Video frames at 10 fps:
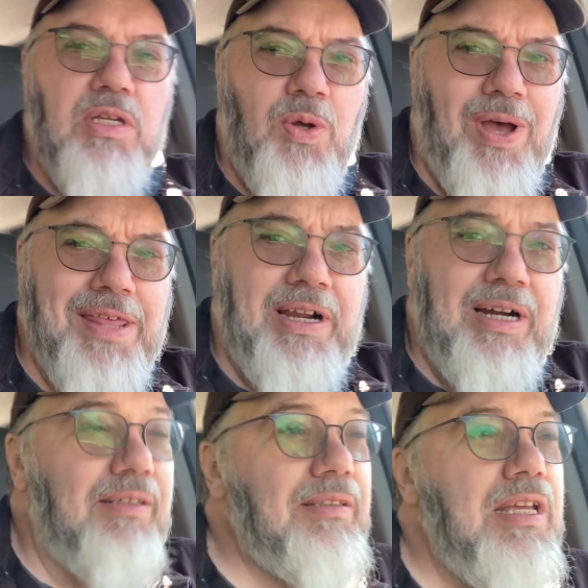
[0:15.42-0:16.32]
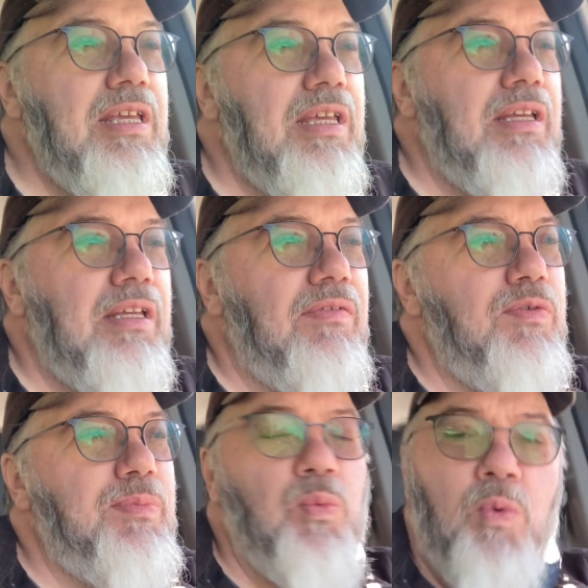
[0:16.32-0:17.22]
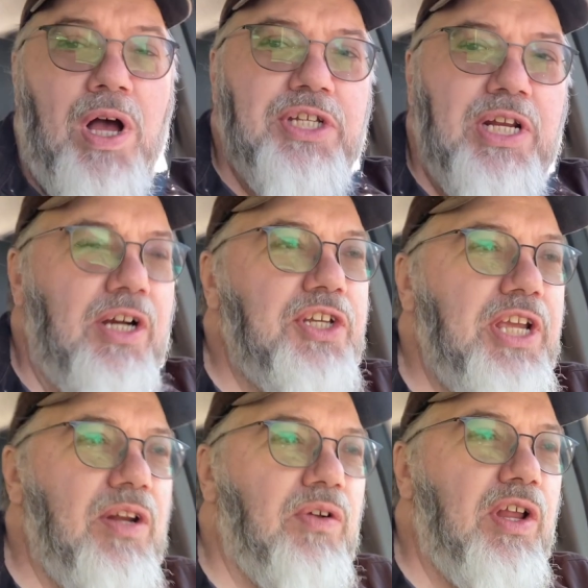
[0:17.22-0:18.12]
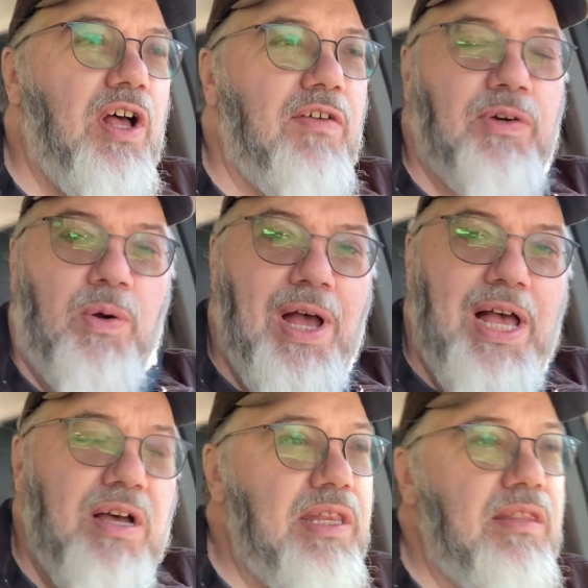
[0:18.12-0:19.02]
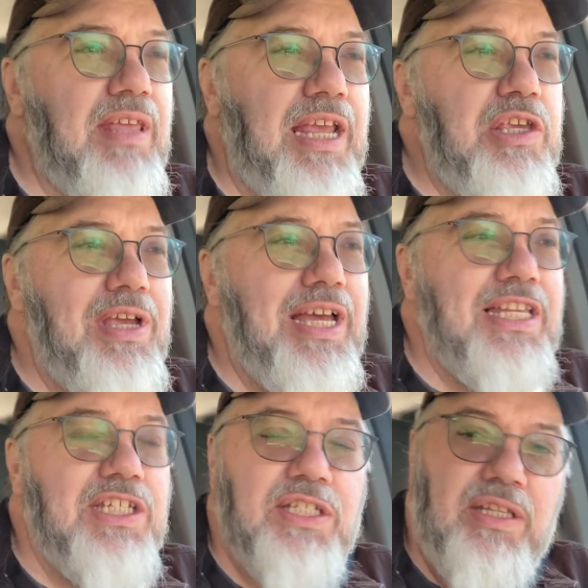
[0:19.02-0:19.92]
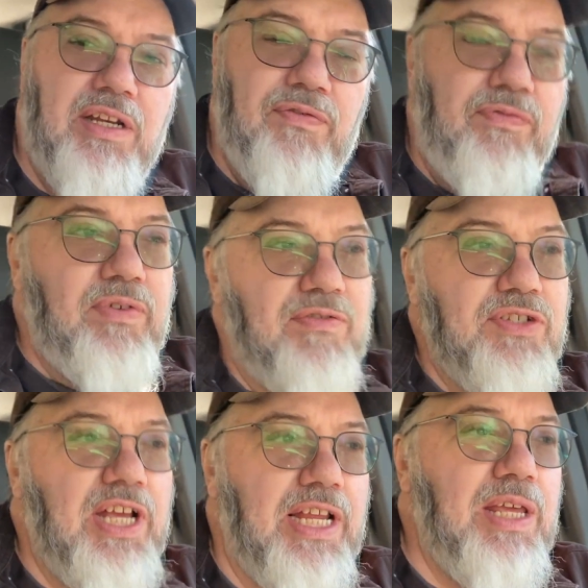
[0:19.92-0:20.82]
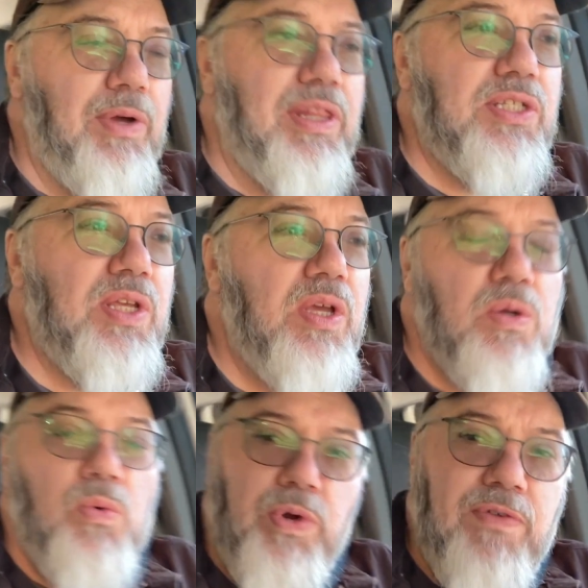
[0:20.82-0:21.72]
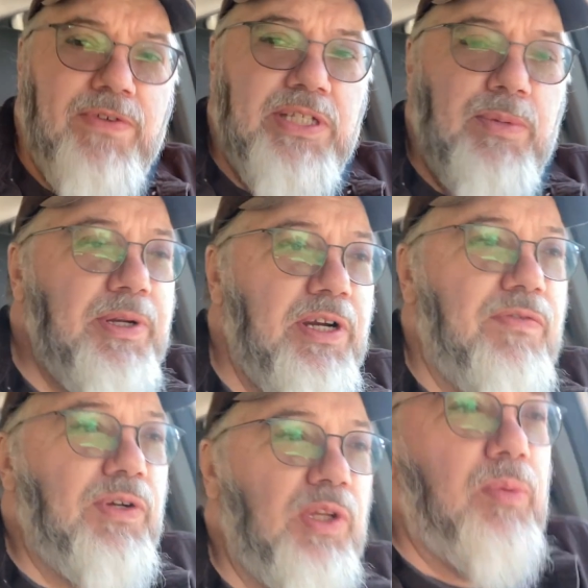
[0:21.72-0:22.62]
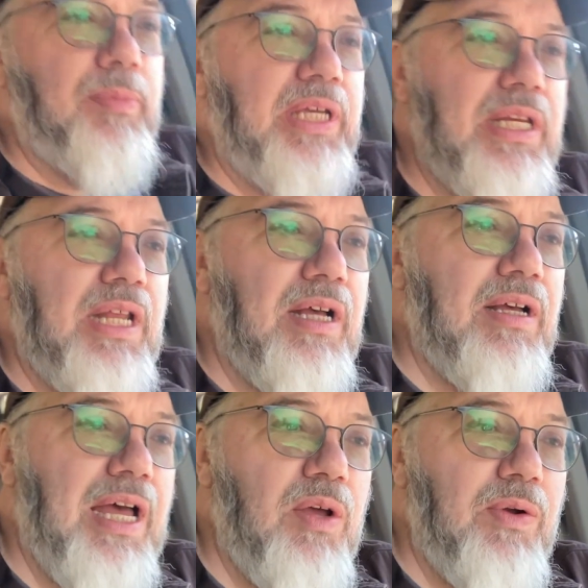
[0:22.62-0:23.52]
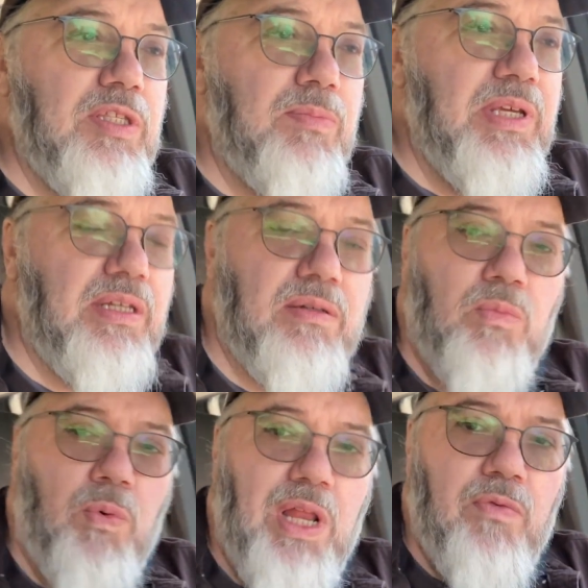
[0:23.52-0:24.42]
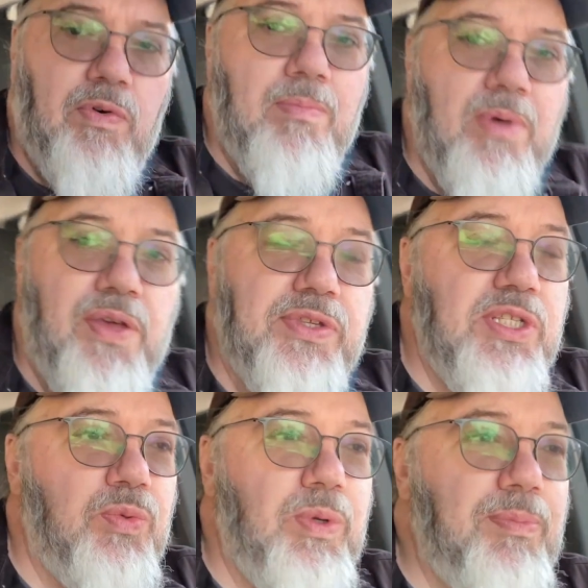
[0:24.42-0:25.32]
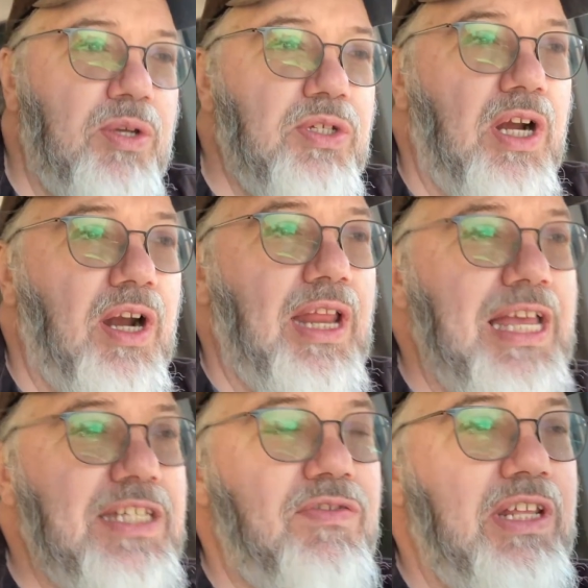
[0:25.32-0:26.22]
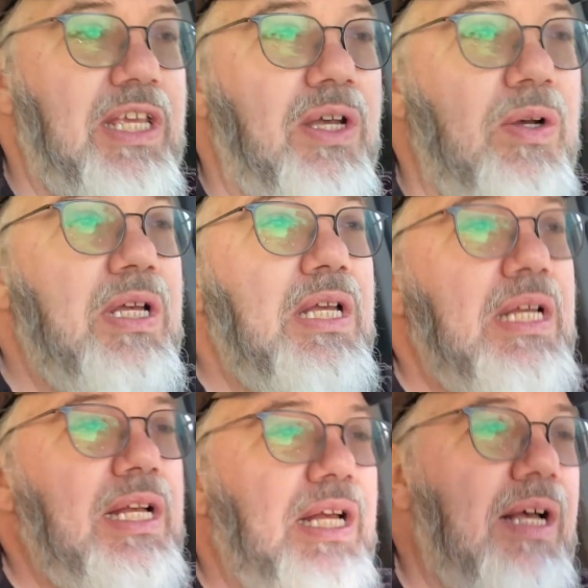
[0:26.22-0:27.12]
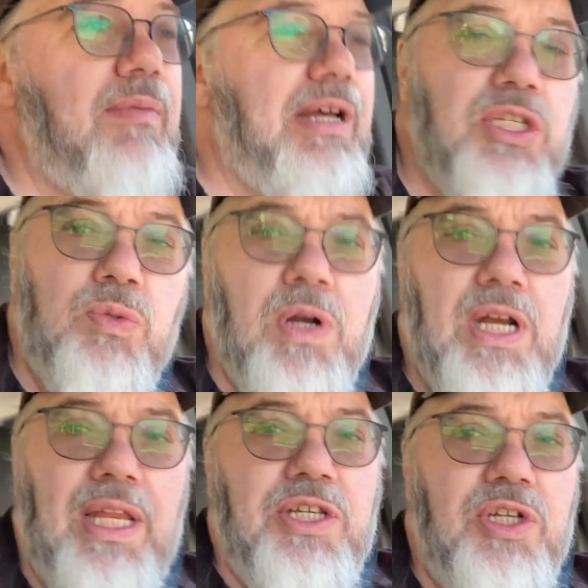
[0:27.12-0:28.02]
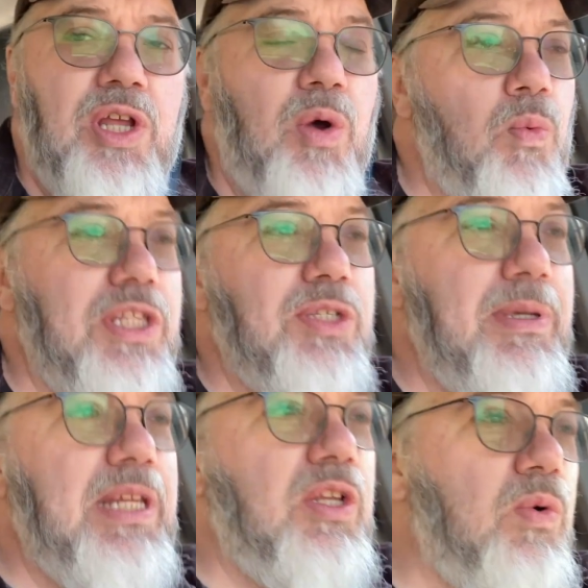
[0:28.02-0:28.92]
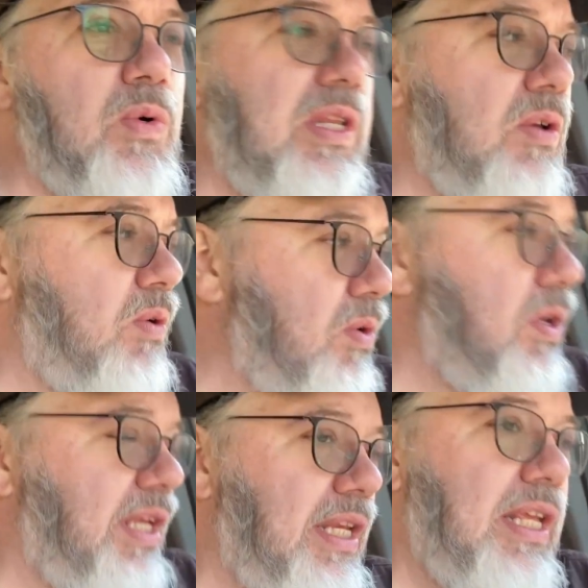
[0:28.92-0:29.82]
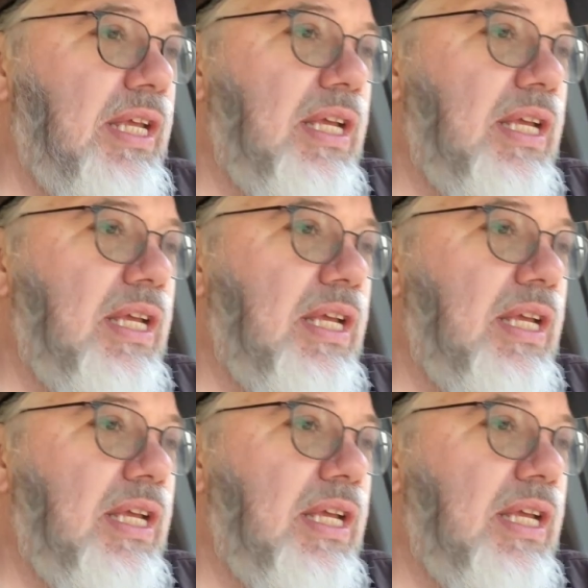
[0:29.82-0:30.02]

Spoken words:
So hi there. If you've been watching our channel at all for a while, and thank you guys that have stuck in with us, we've disappeared for a little bit. I know it's been well over a month since we posted our last video. I just wanted to let you know what's been going on.